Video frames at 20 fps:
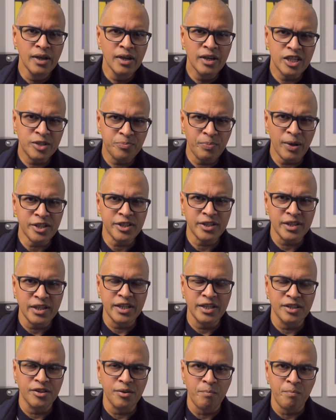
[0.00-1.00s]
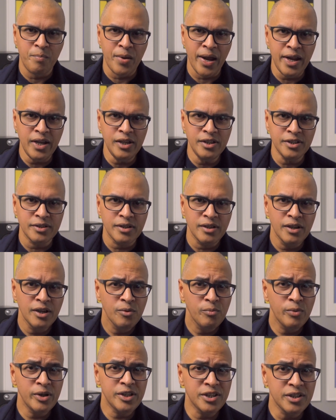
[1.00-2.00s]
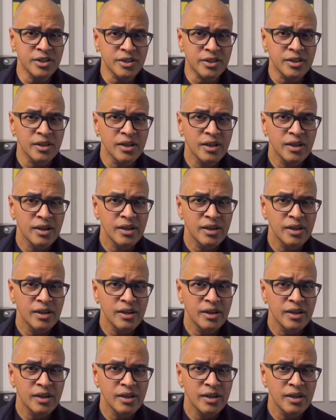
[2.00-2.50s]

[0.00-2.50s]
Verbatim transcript: especially in the bass, which is